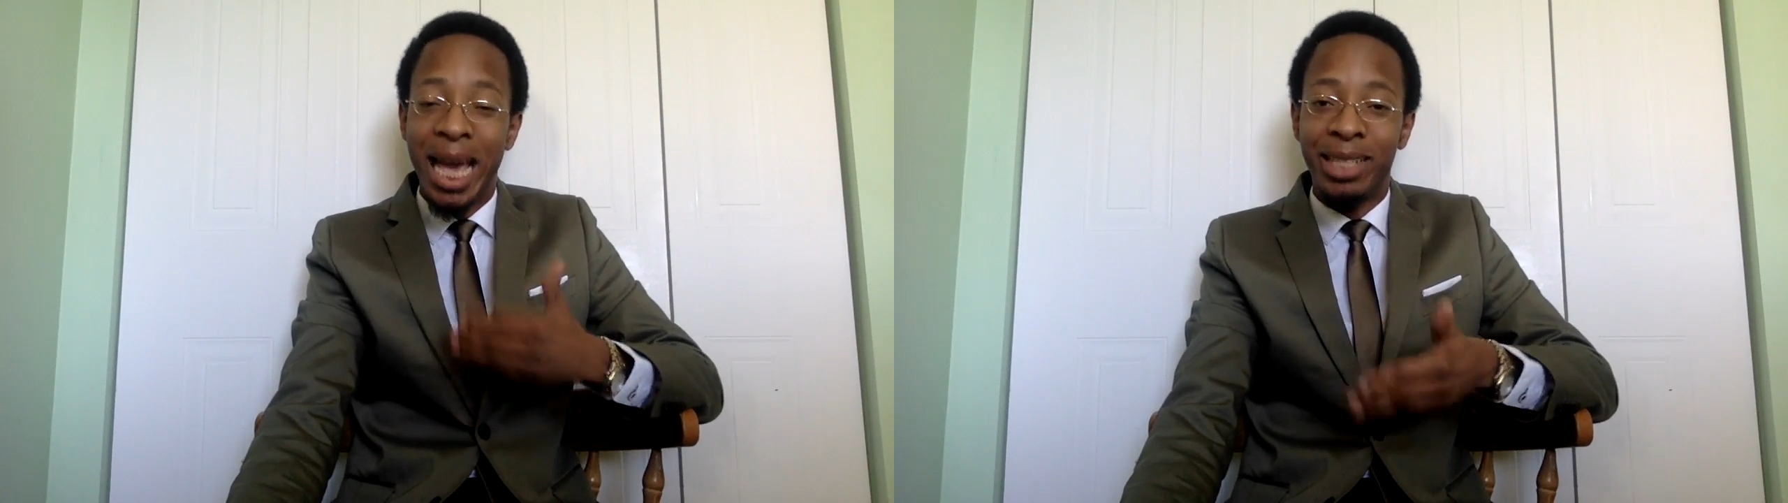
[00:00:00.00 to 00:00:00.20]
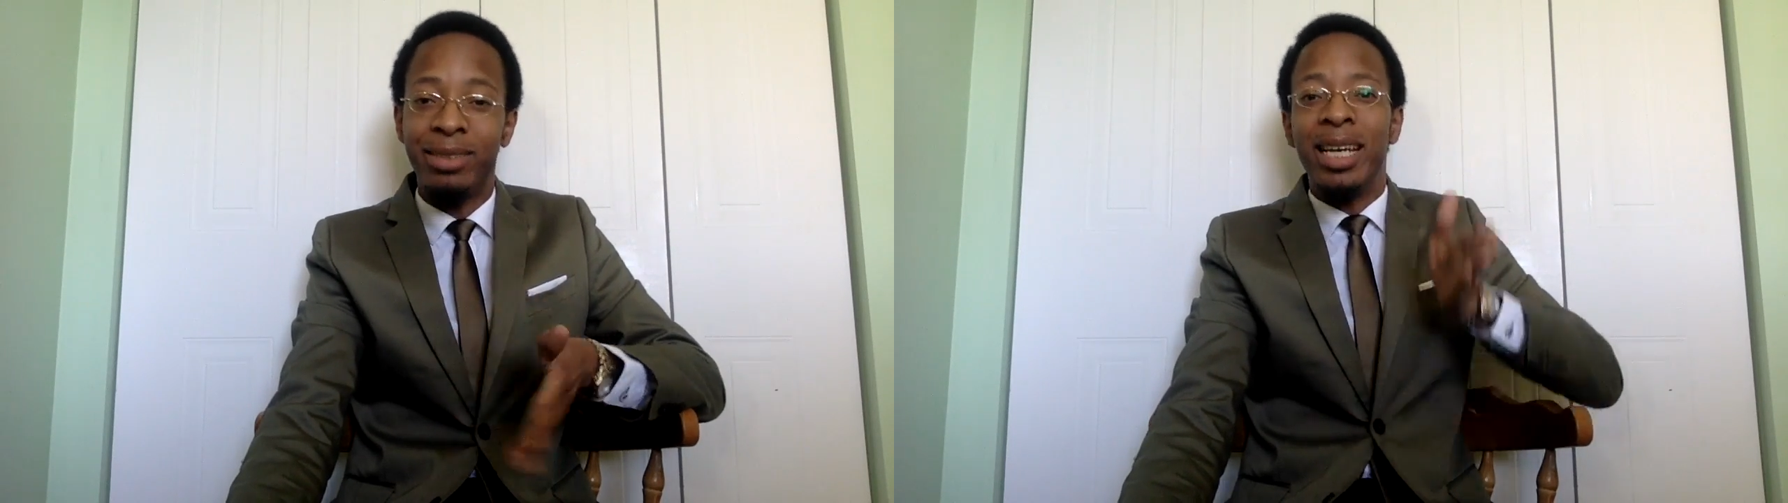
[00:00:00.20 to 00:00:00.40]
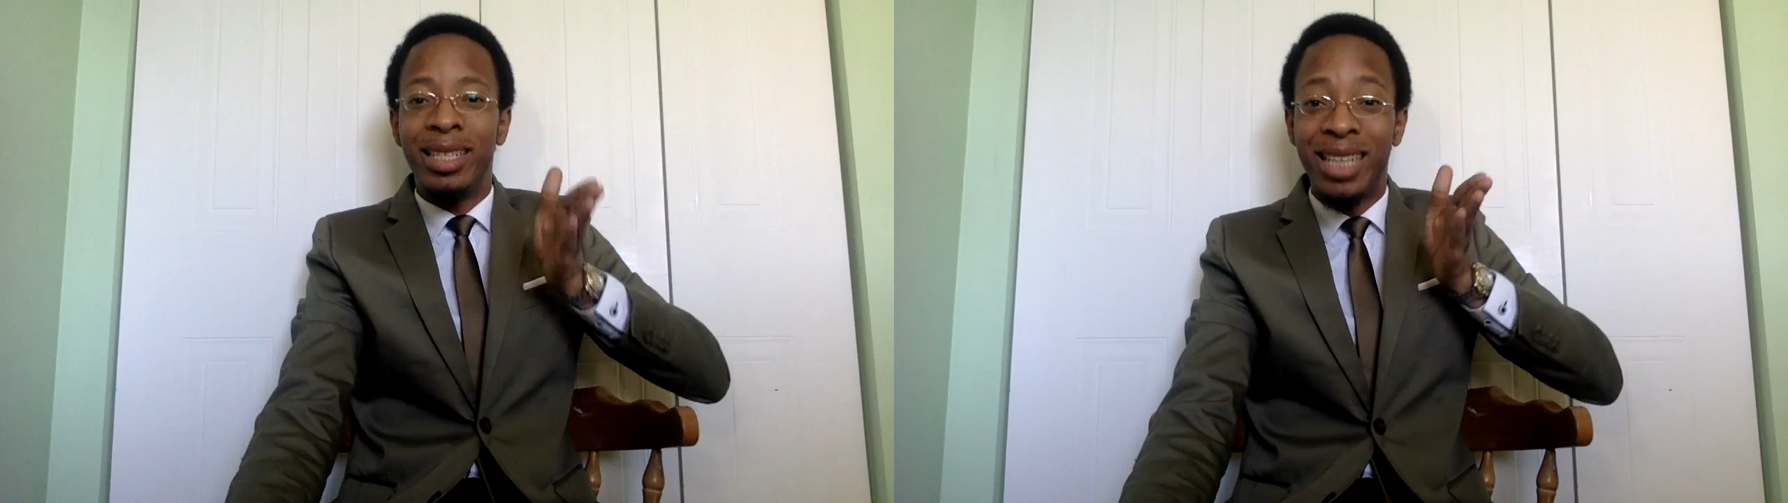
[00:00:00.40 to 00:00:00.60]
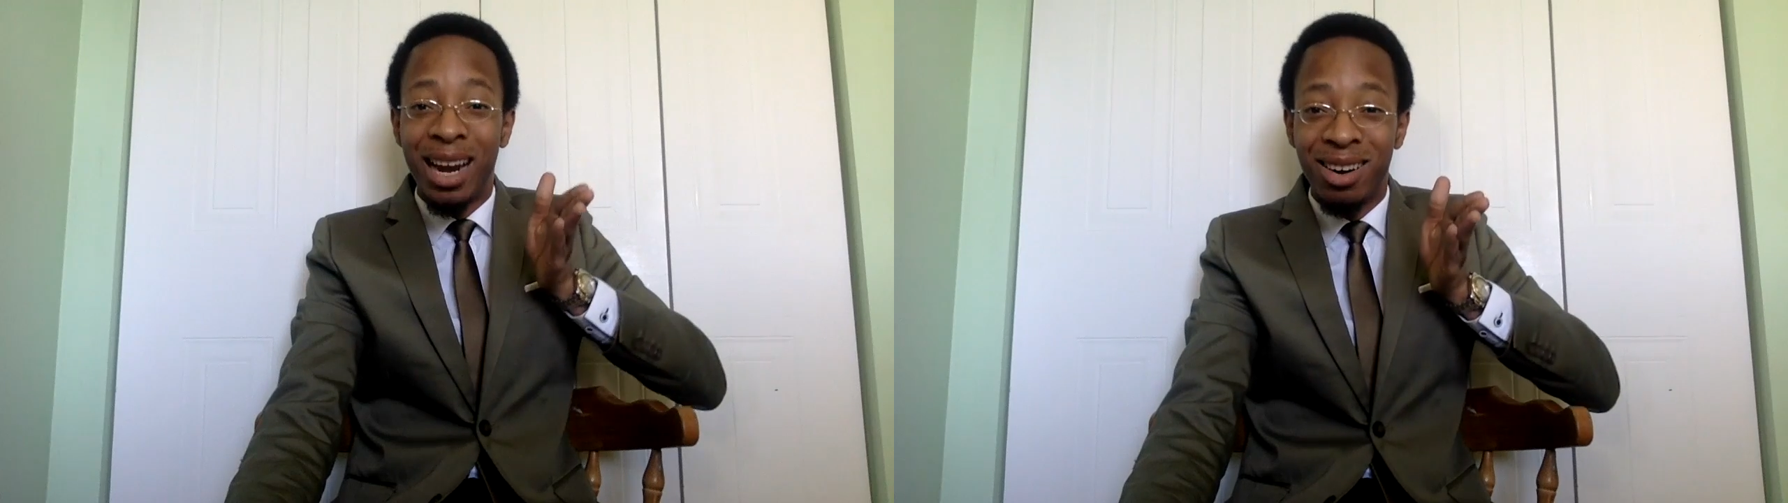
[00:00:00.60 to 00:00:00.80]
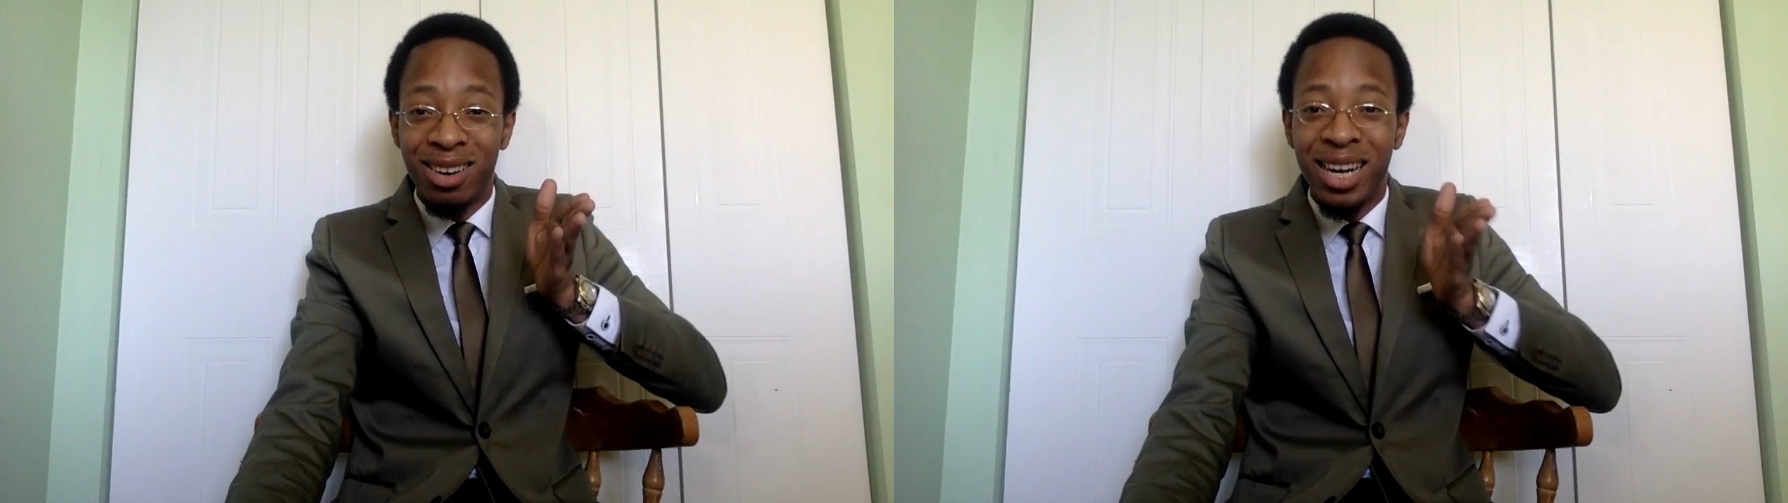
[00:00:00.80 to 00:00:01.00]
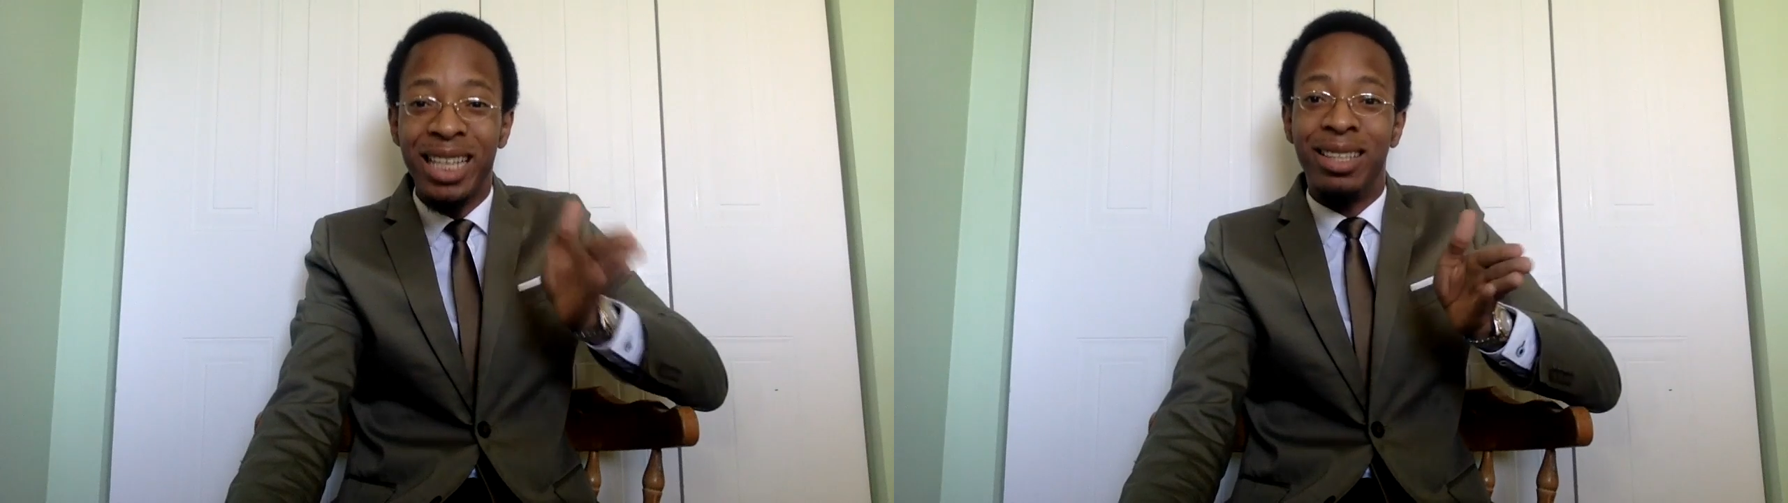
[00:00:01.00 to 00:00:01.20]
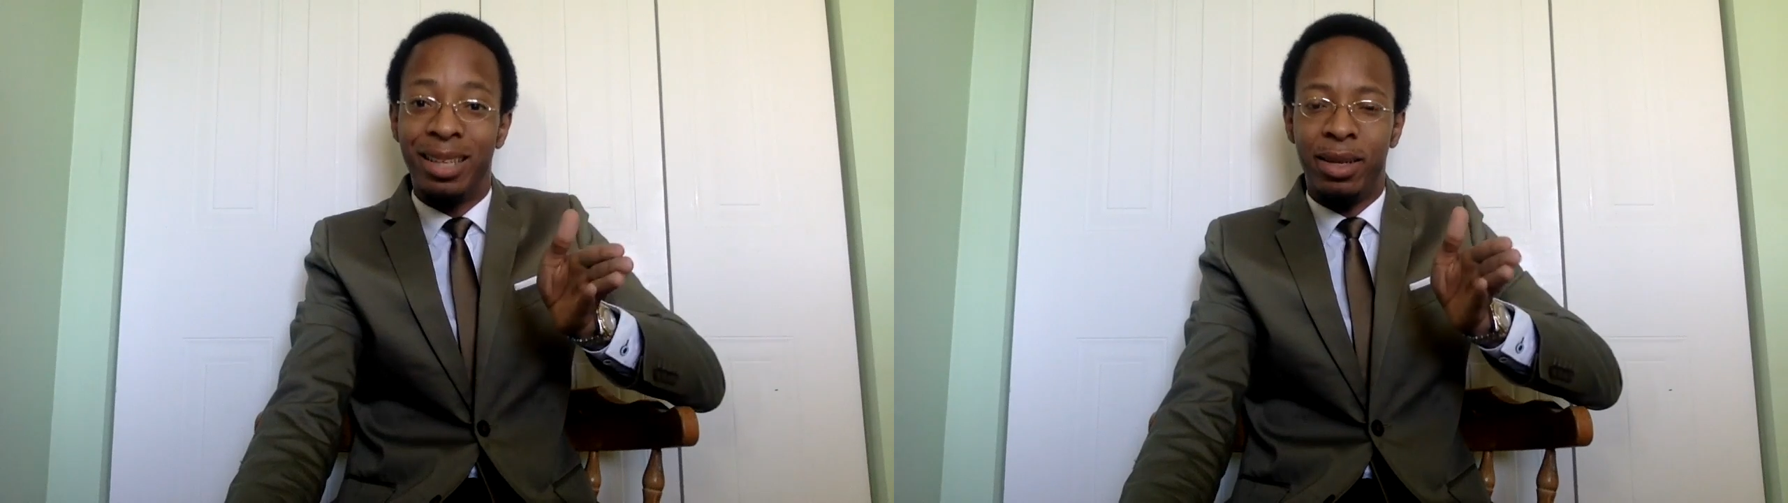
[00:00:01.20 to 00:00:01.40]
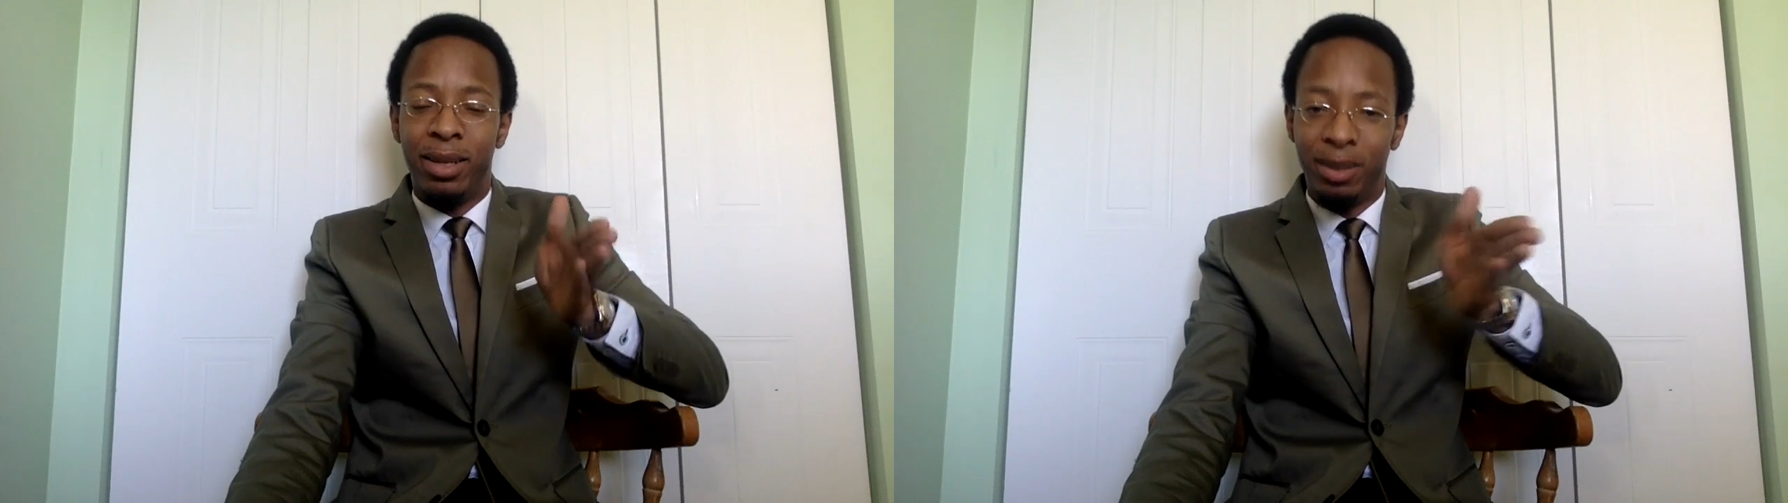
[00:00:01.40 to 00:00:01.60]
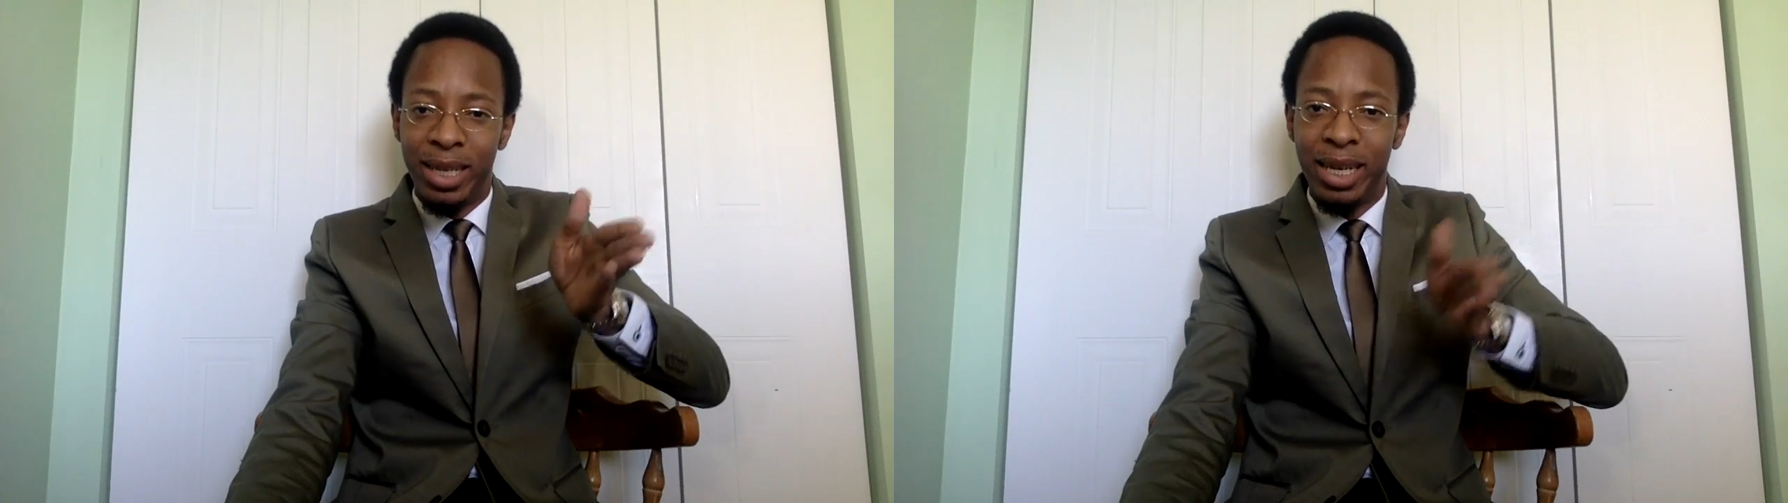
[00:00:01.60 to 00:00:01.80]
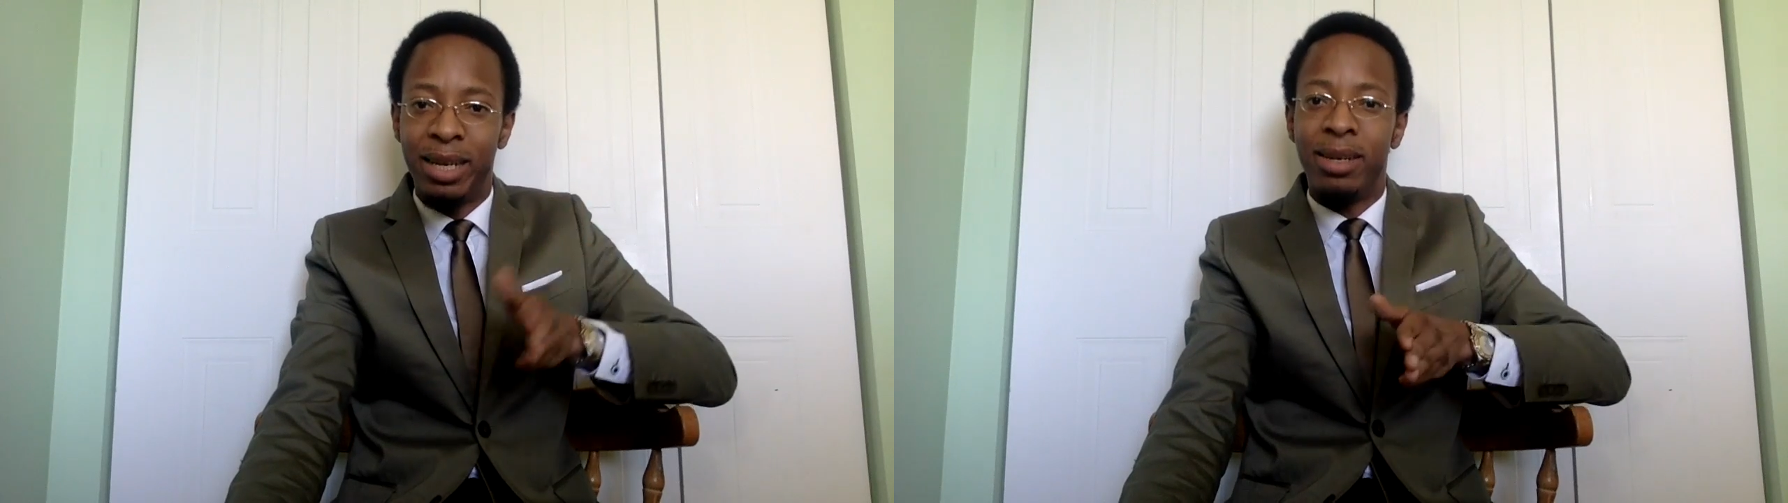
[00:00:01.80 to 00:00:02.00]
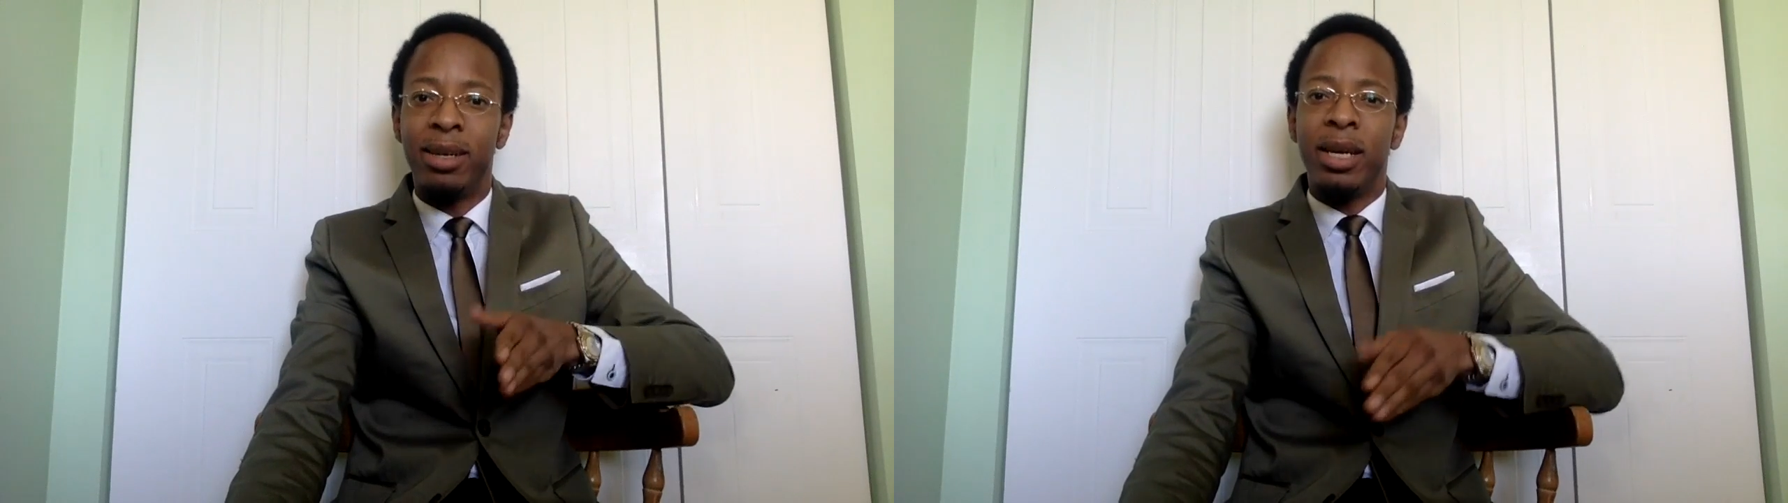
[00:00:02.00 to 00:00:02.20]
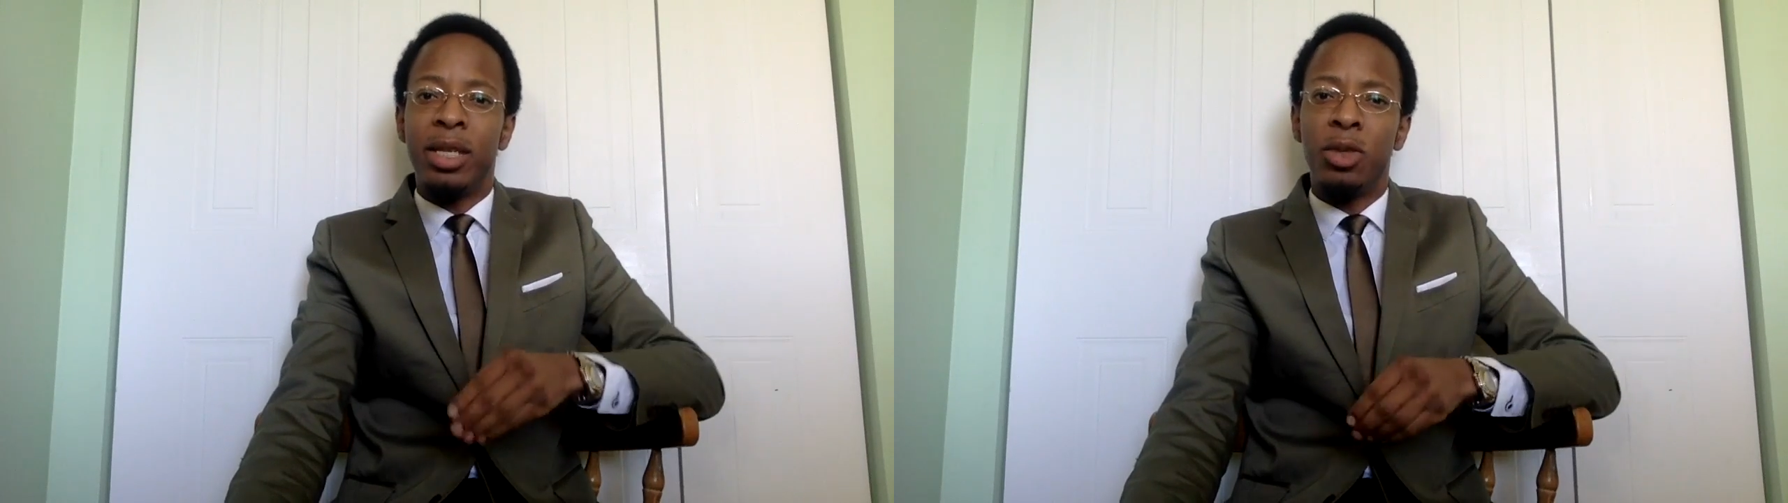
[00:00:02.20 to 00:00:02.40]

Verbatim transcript: actually directly lead